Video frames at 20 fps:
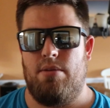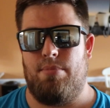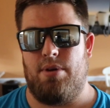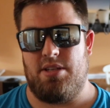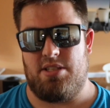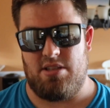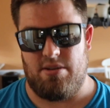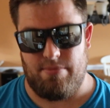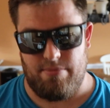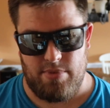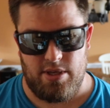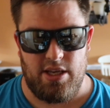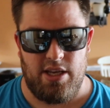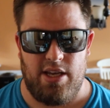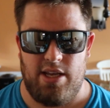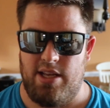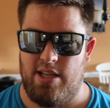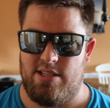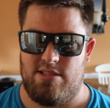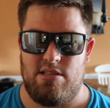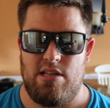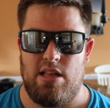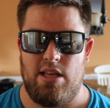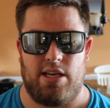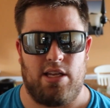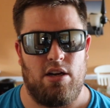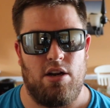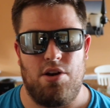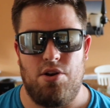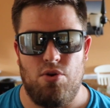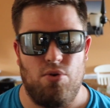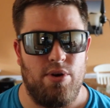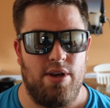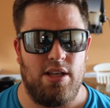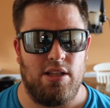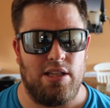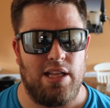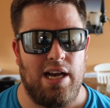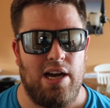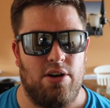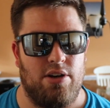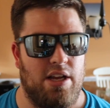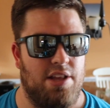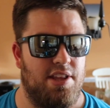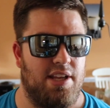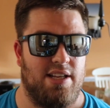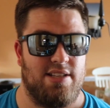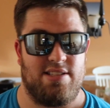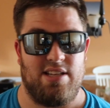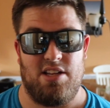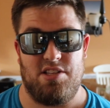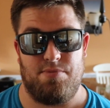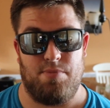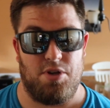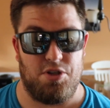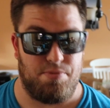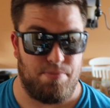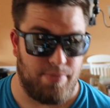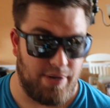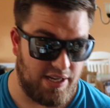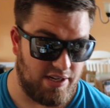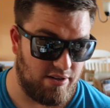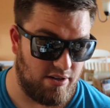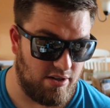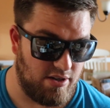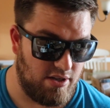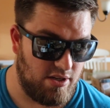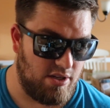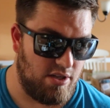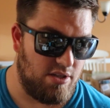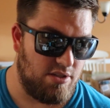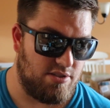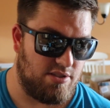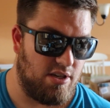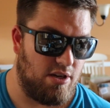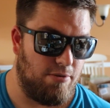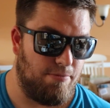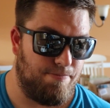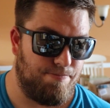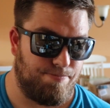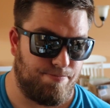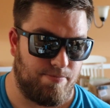but to me, it's not like an annoying loud. I think it sounds much better. So